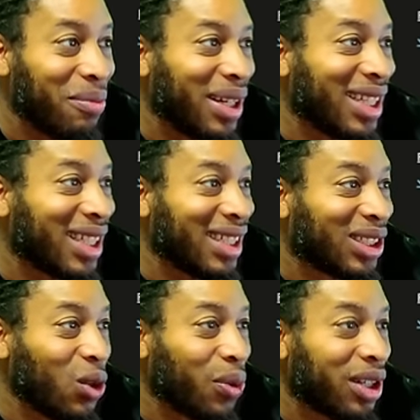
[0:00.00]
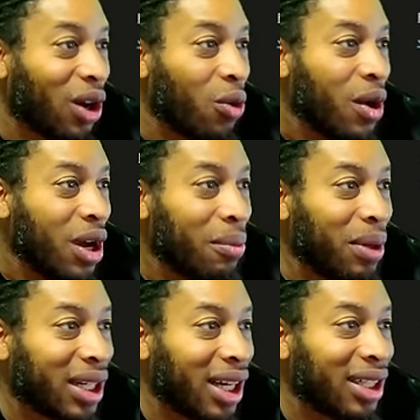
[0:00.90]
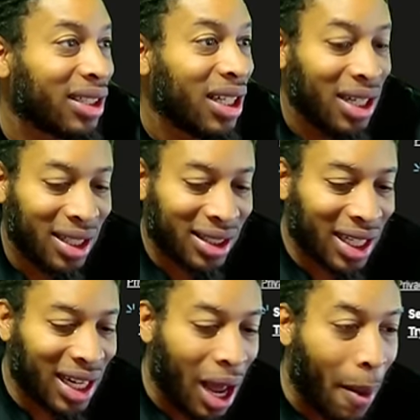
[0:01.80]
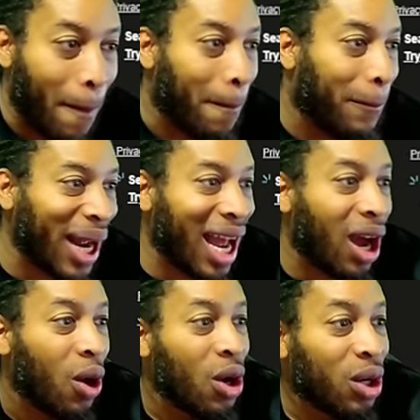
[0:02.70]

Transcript: But it's it's super dope because check it out, bow.